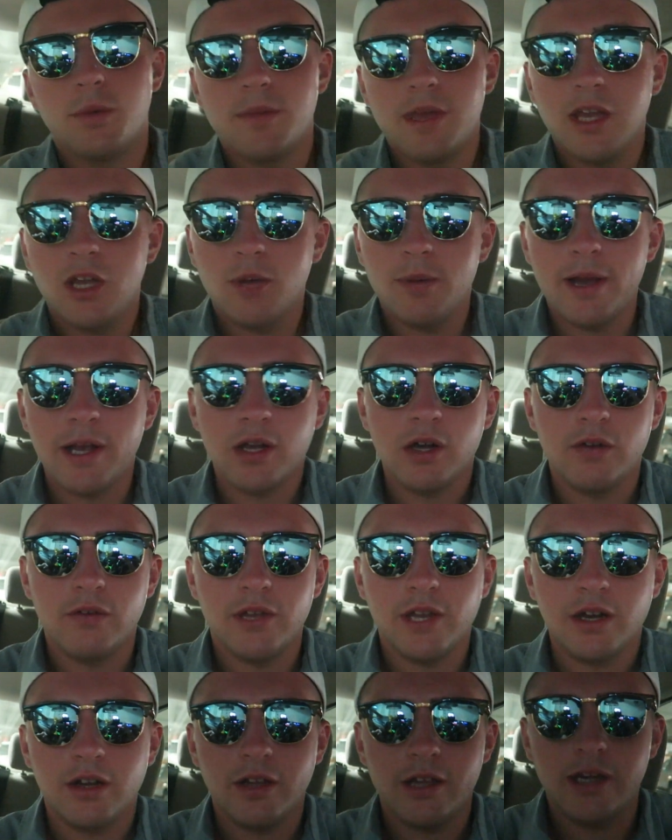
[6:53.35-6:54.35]
We may go back over
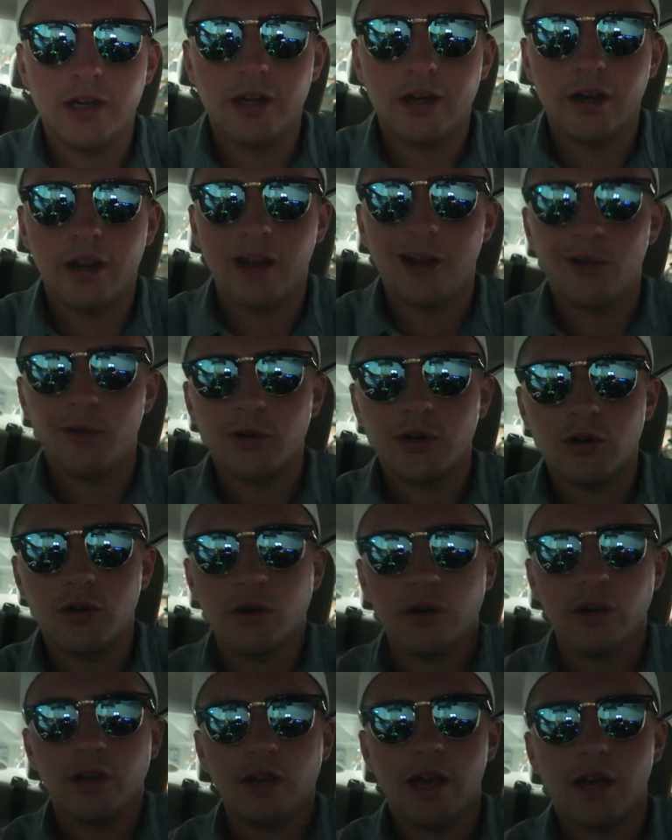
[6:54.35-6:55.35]
there later and I'll
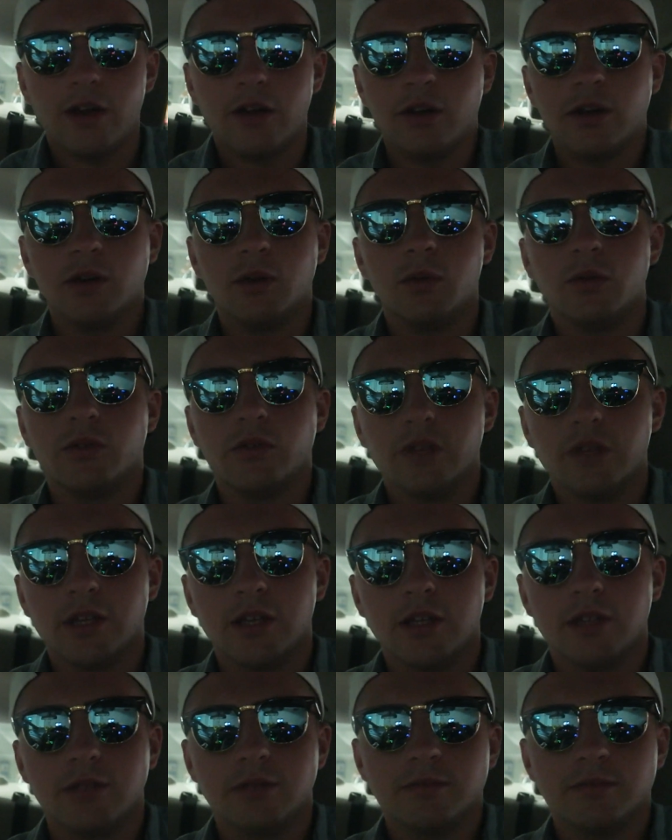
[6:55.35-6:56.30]
record it. I don't know, we'll see.